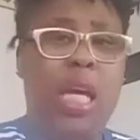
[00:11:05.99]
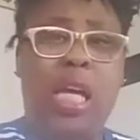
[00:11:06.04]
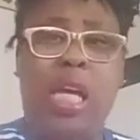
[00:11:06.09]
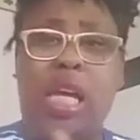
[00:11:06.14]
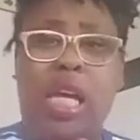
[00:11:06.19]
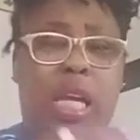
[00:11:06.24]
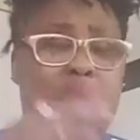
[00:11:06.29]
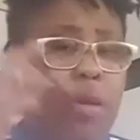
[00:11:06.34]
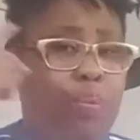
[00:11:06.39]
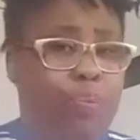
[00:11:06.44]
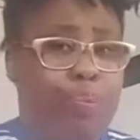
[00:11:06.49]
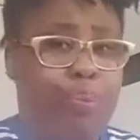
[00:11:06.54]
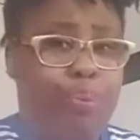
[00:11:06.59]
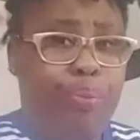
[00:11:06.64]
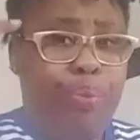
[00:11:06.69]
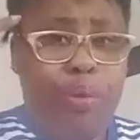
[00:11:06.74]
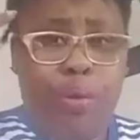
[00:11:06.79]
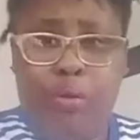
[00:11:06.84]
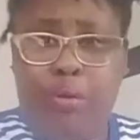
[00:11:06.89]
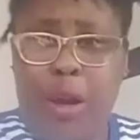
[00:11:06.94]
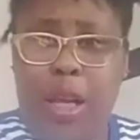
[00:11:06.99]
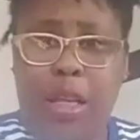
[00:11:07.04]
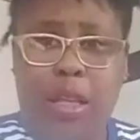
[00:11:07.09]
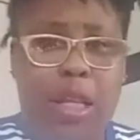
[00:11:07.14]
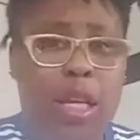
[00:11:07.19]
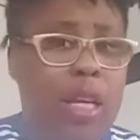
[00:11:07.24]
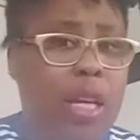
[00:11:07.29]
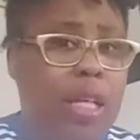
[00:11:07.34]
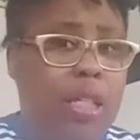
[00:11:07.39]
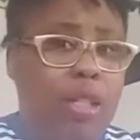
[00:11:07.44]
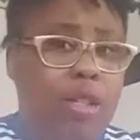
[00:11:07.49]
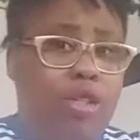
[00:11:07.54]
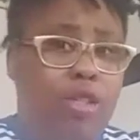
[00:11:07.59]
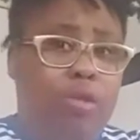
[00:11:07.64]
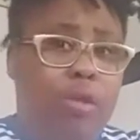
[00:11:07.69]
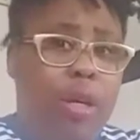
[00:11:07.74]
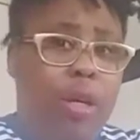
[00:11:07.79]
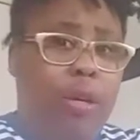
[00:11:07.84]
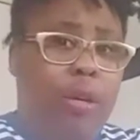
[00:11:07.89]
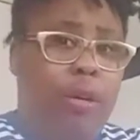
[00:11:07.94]
And right there, that's the
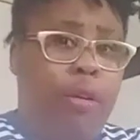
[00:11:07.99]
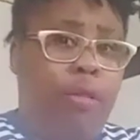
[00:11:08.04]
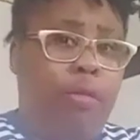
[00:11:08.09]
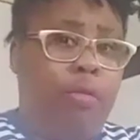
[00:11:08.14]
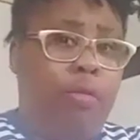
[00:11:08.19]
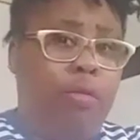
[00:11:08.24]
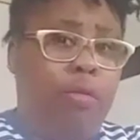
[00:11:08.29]
trigger.